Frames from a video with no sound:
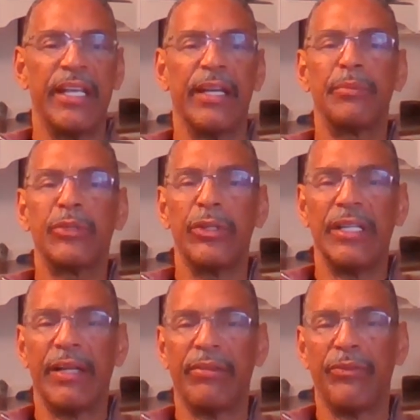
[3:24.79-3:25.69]
to
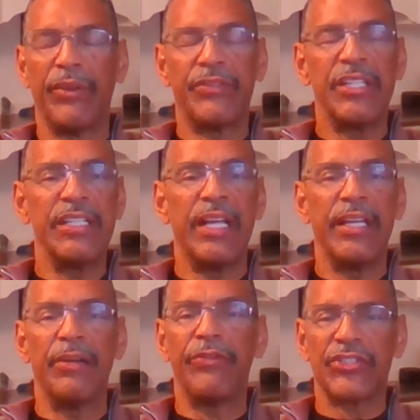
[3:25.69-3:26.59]
11:15 a.m. for
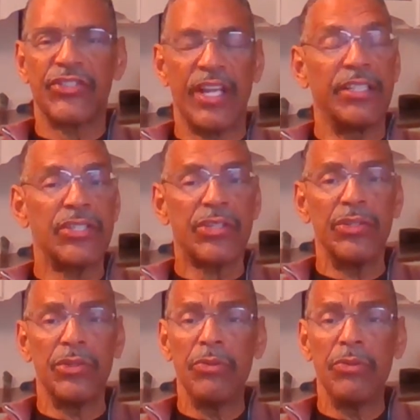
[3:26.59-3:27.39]
Sunday school,